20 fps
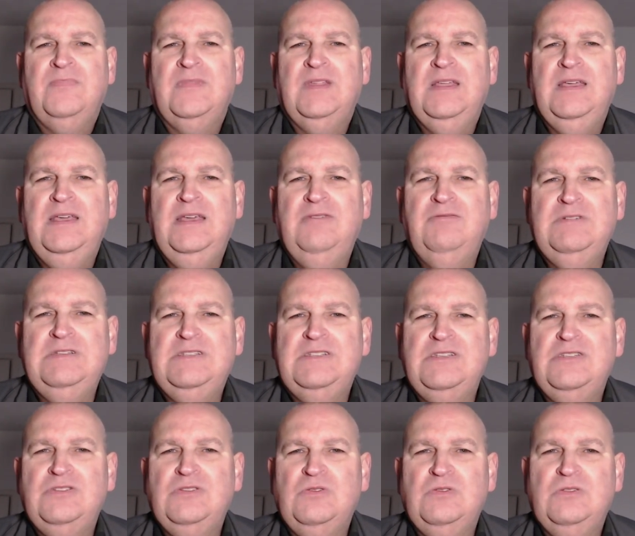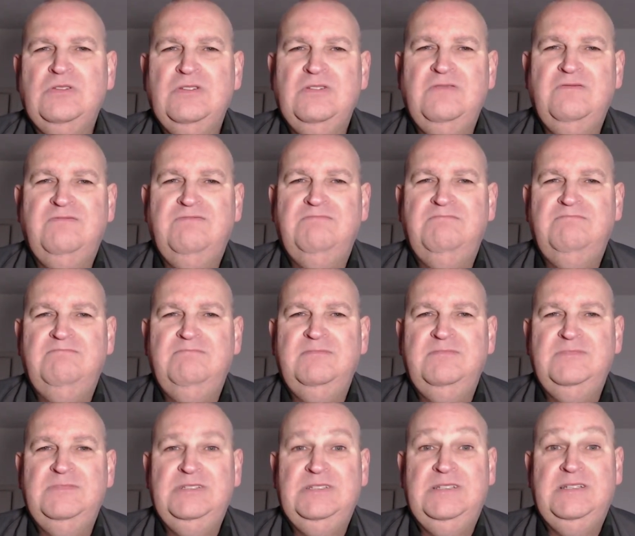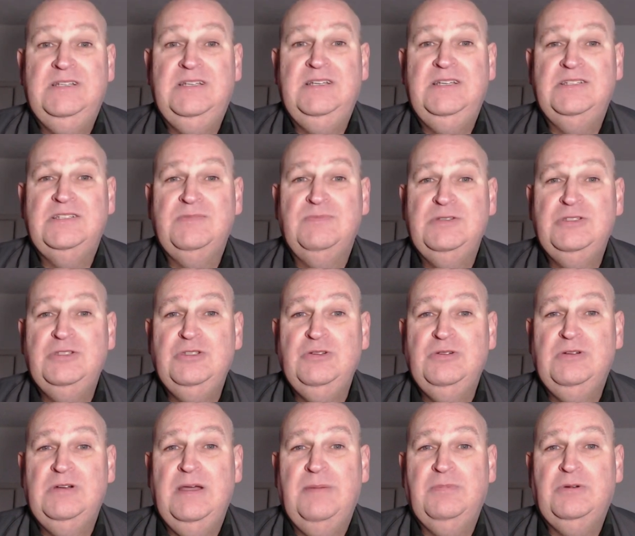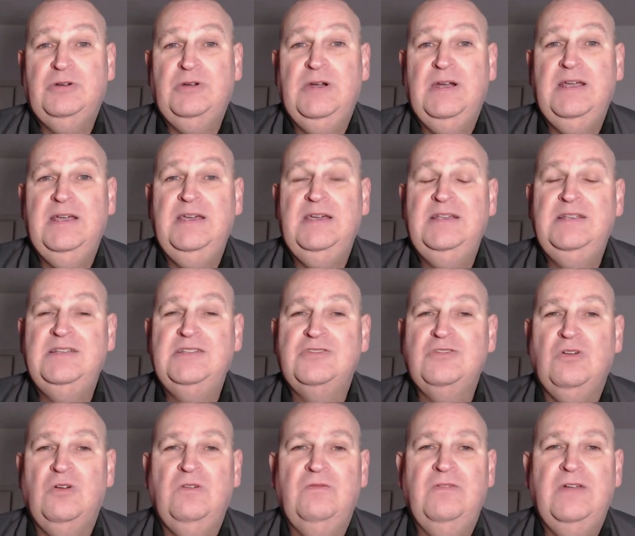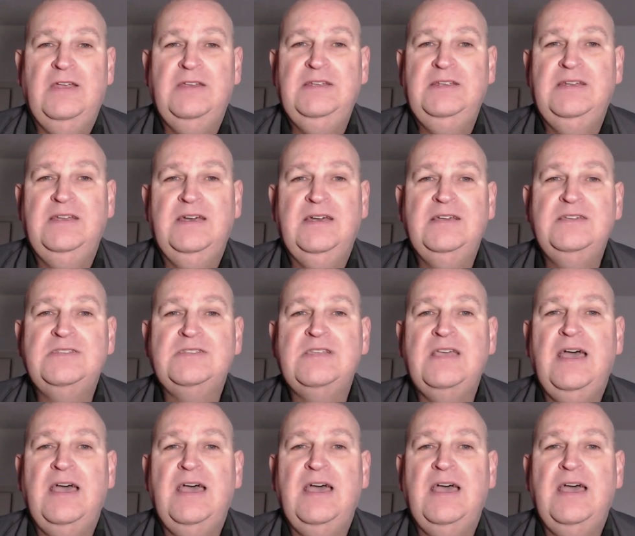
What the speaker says: it was a sort of, yes, mature upgrade. It's all very nice.